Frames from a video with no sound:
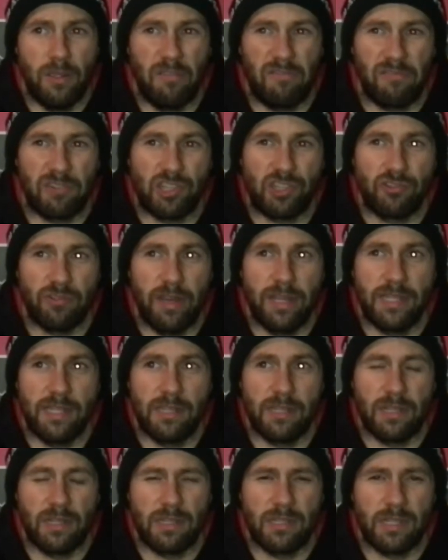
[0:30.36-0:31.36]
Frustrated
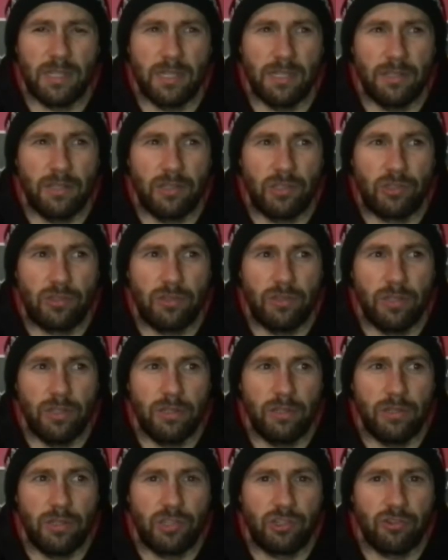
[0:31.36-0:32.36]
to concede
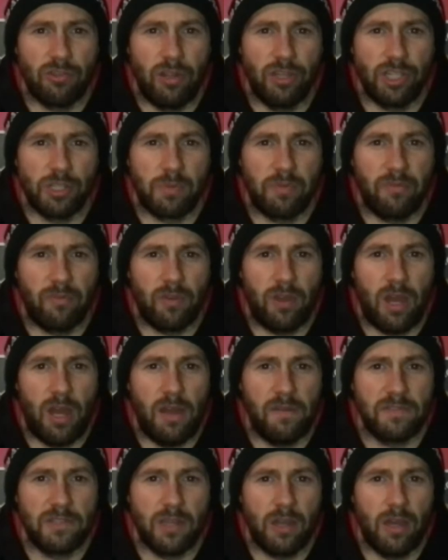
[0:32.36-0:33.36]
the try just before
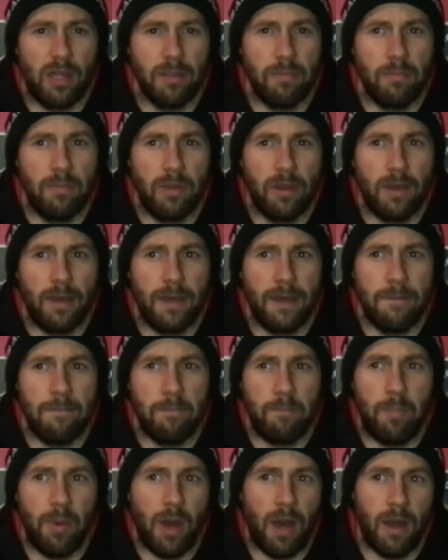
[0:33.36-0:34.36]
half time,
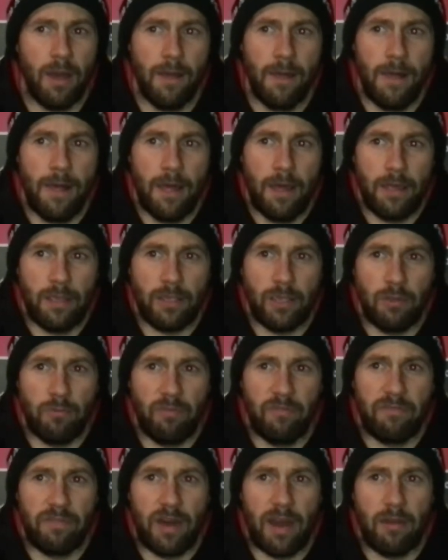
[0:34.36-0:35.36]
but
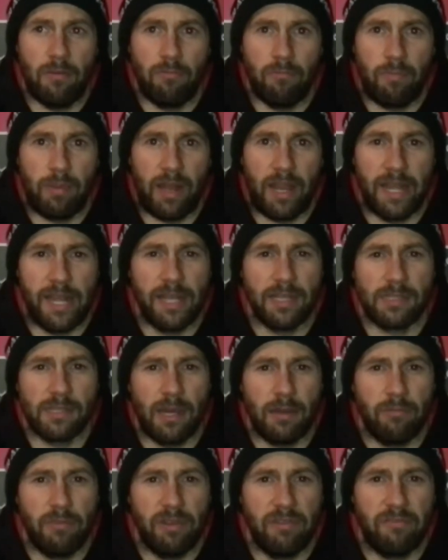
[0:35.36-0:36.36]
with that playing into
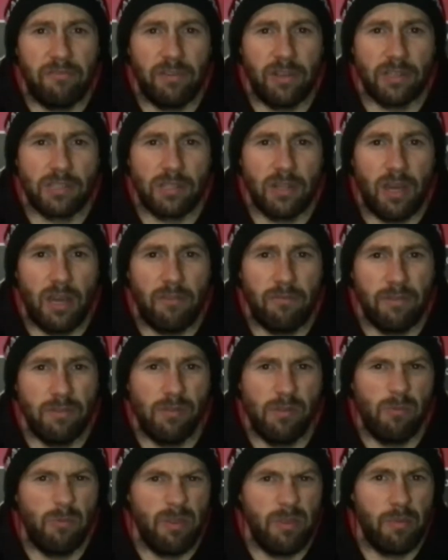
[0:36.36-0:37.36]
that win first half,
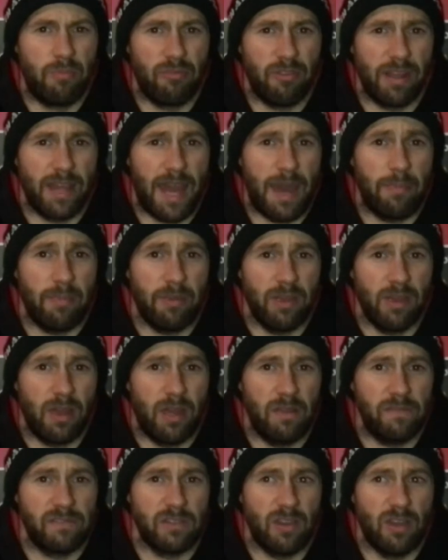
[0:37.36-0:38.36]
we were pretty happy at
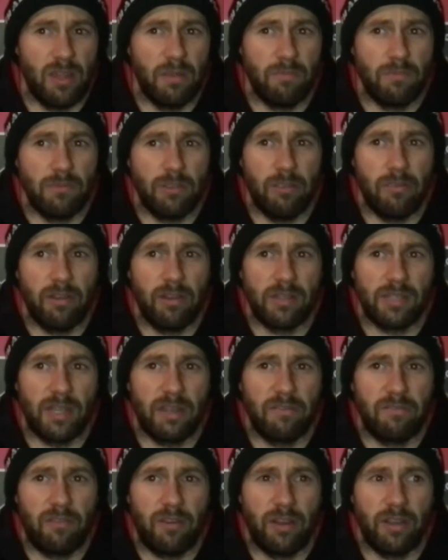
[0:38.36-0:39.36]
half time. We
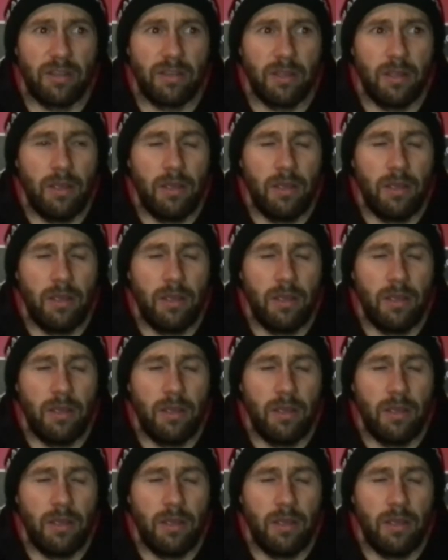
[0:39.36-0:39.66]
identified